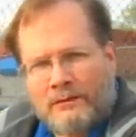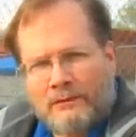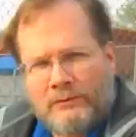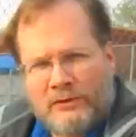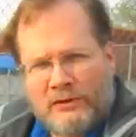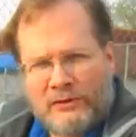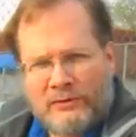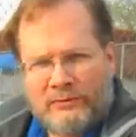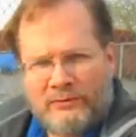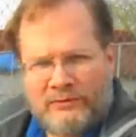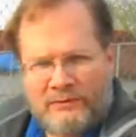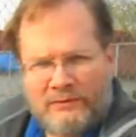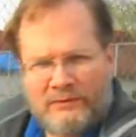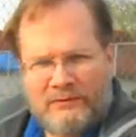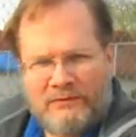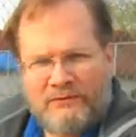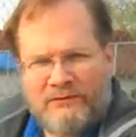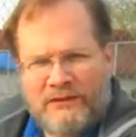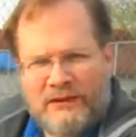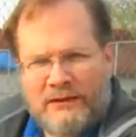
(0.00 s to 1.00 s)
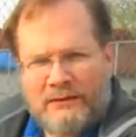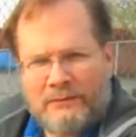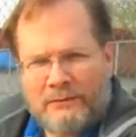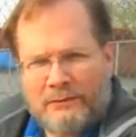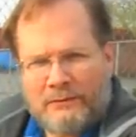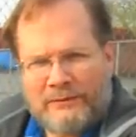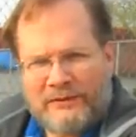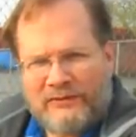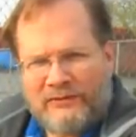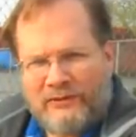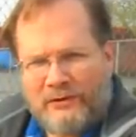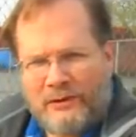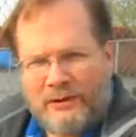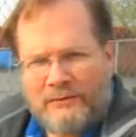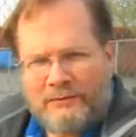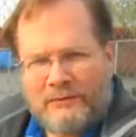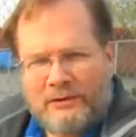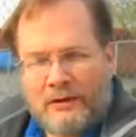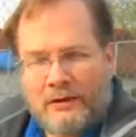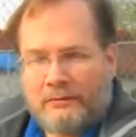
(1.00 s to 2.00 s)
You use Federal
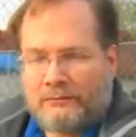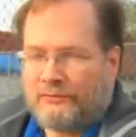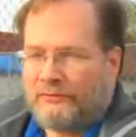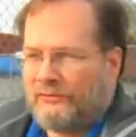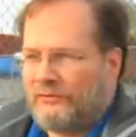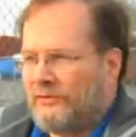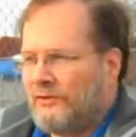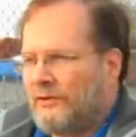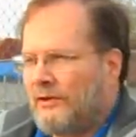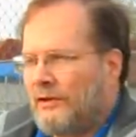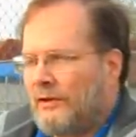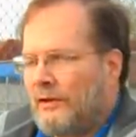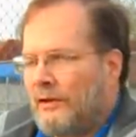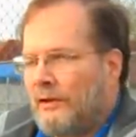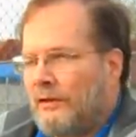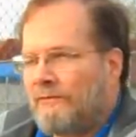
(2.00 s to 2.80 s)
Reserve notes.